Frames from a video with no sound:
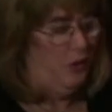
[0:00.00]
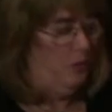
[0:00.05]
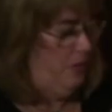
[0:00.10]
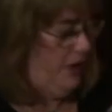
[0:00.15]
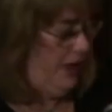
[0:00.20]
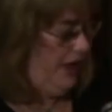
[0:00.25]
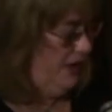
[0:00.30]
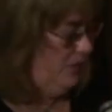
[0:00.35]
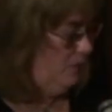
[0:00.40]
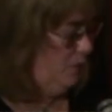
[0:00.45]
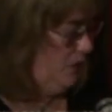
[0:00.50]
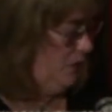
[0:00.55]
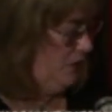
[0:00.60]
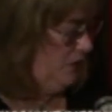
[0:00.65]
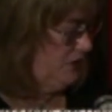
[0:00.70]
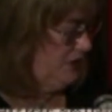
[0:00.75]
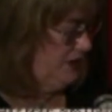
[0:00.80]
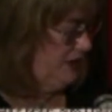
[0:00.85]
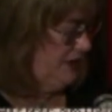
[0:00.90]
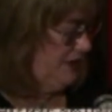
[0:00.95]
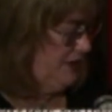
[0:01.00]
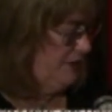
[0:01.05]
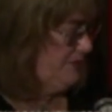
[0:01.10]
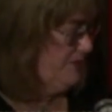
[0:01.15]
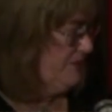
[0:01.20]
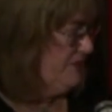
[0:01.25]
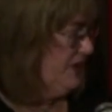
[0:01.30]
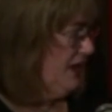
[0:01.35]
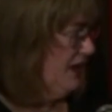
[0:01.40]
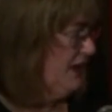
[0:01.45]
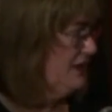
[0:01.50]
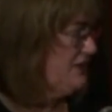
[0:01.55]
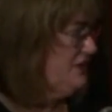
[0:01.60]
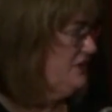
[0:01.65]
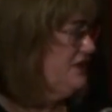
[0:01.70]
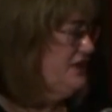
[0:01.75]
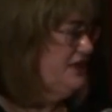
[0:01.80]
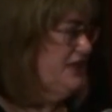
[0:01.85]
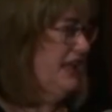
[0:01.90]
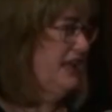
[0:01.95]
Pompeian world. And I
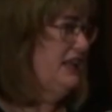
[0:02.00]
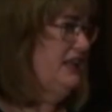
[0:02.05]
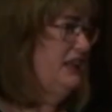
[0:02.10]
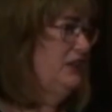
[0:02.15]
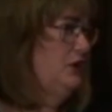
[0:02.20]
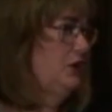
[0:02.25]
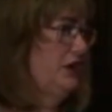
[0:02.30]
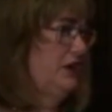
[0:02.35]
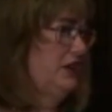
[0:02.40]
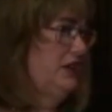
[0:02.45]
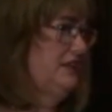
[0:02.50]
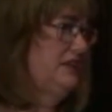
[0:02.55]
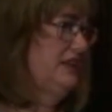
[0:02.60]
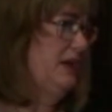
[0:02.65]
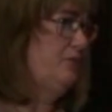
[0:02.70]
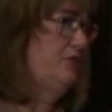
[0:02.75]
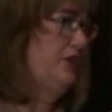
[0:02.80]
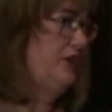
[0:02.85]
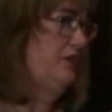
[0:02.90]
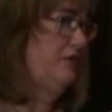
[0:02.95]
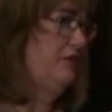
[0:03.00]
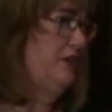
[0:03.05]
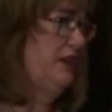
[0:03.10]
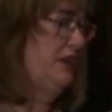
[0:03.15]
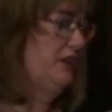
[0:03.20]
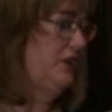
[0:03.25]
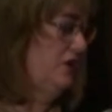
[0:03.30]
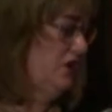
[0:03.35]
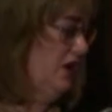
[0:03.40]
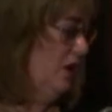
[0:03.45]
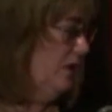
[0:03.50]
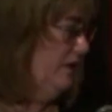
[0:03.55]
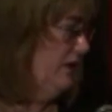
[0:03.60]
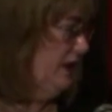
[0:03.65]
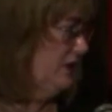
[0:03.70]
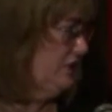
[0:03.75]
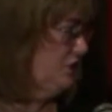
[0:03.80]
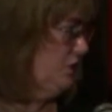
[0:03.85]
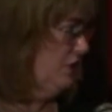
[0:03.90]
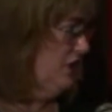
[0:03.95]
didn't think any look at contemporary graffiti could go
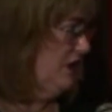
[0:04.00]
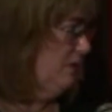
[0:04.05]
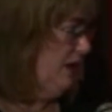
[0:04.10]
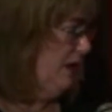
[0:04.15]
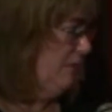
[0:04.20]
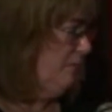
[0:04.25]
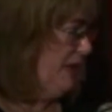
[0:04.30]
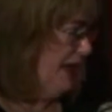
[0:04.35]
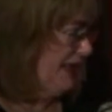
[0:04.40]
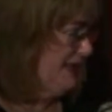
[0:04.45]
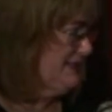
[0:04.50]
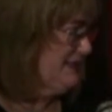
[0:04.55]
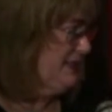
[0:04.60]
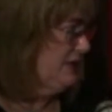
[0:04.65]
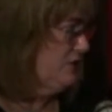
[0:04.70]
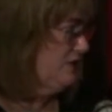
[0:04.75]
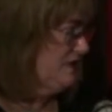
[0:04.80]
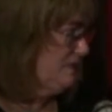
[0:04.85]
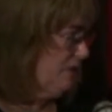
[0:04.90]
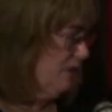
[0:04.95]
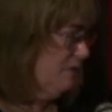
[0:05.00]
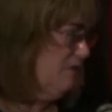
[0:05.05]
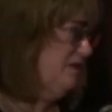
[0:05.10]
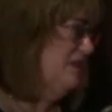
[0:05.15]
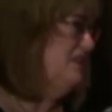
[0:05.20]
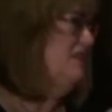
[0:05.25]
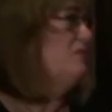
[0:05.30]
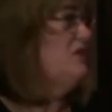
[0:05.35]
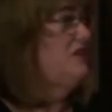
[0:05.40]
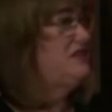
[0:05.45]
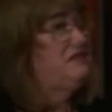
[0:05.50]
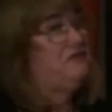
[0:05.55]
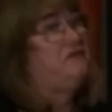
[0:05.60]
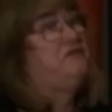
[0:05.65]
without talking about Banksy, who's probably the most